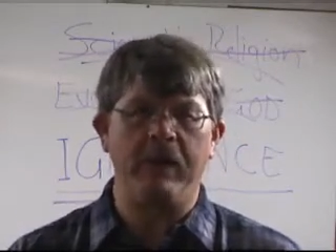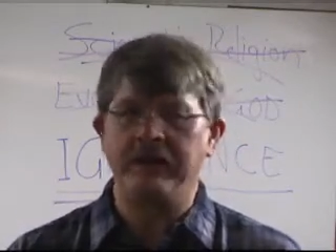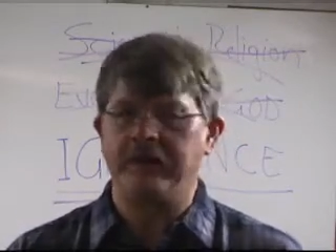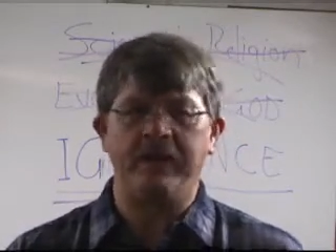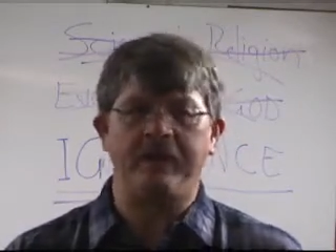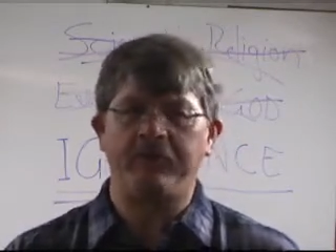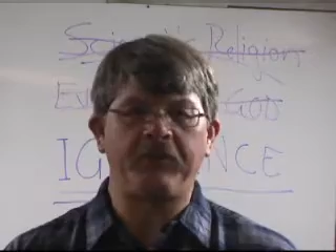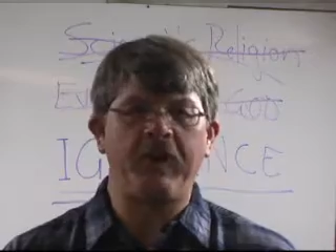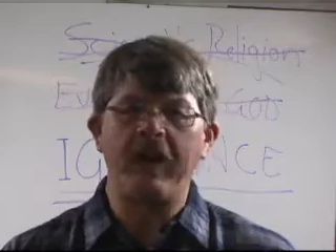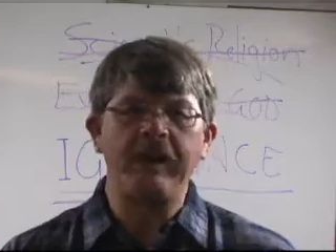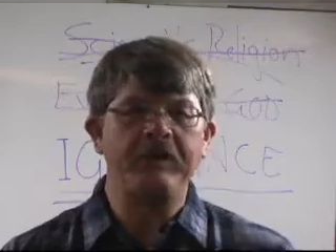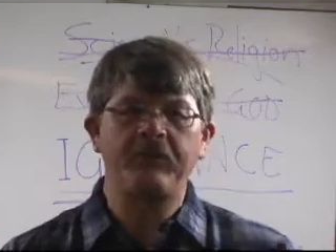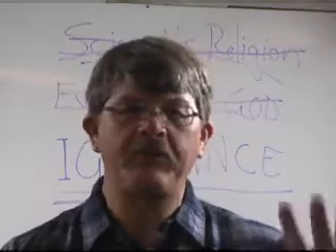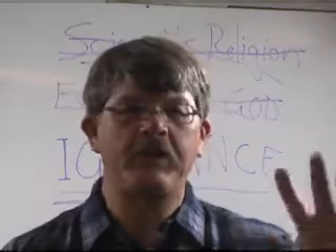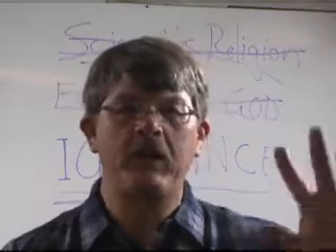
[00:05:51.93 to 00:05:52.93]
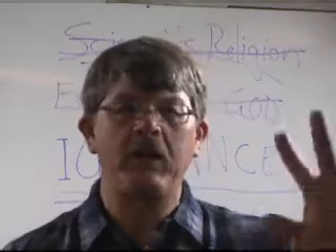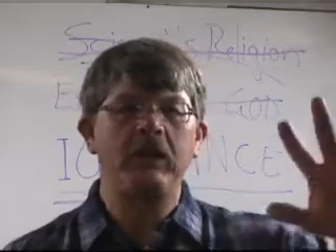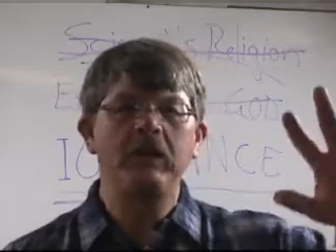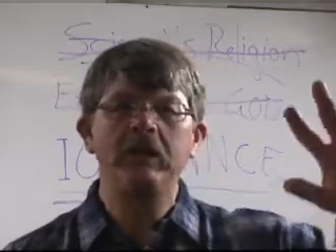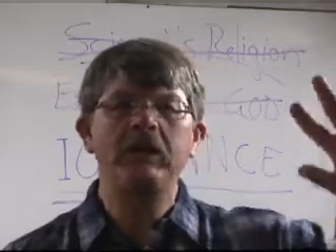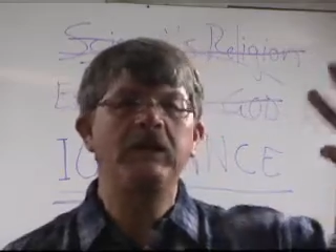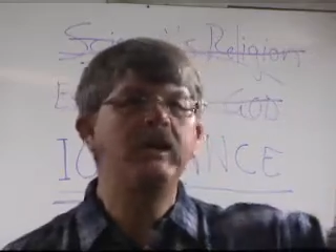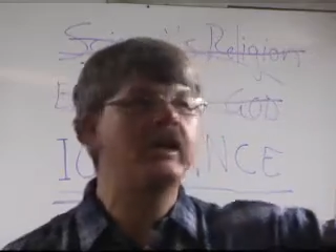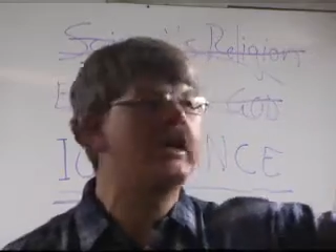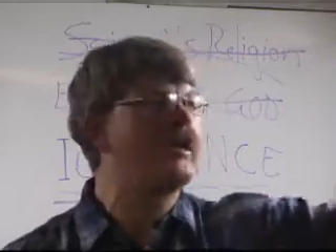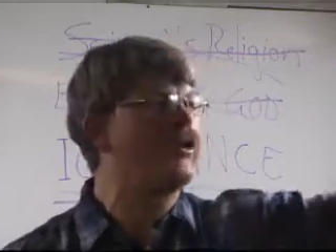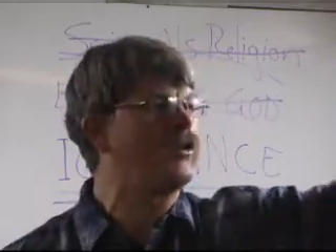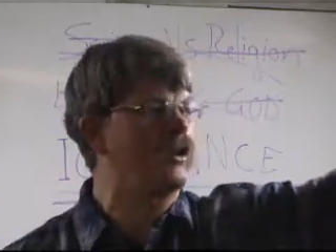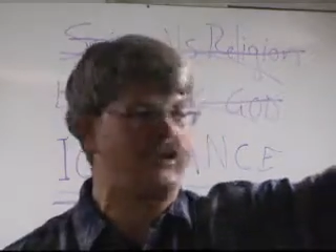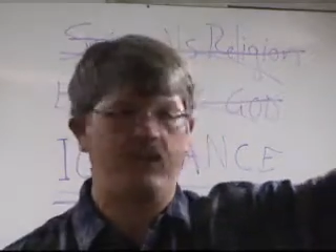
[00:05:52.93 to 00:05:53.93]
And yet science
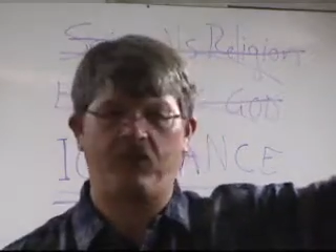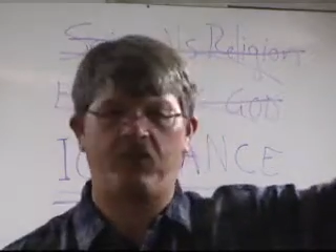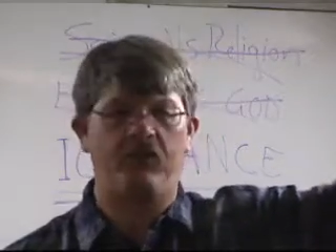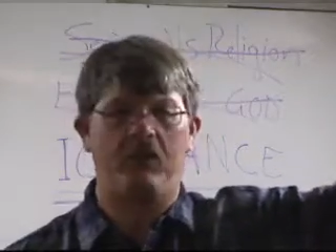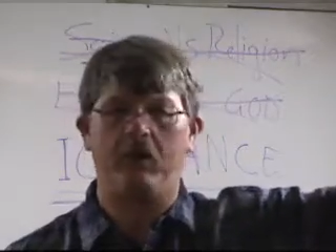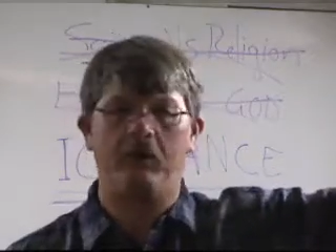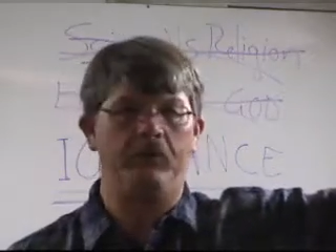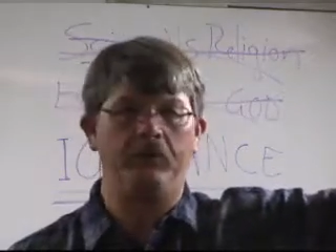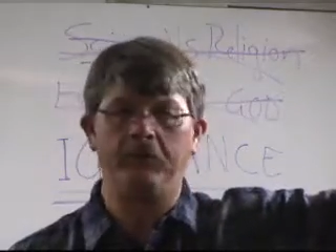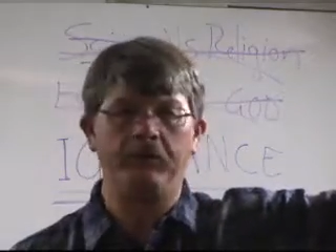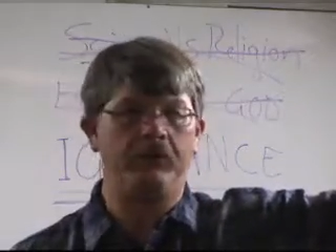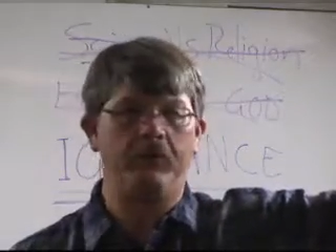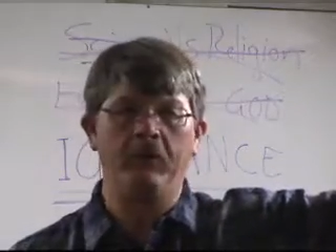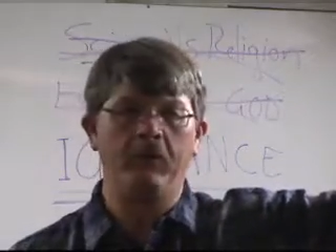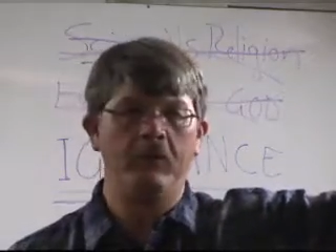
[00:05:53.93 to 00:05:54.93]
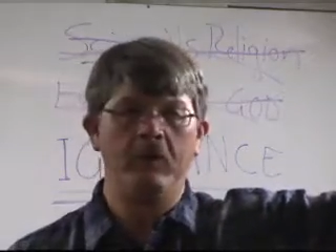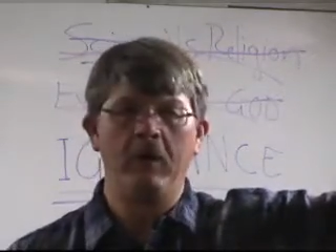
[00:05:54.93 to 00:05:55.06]
clearly shows,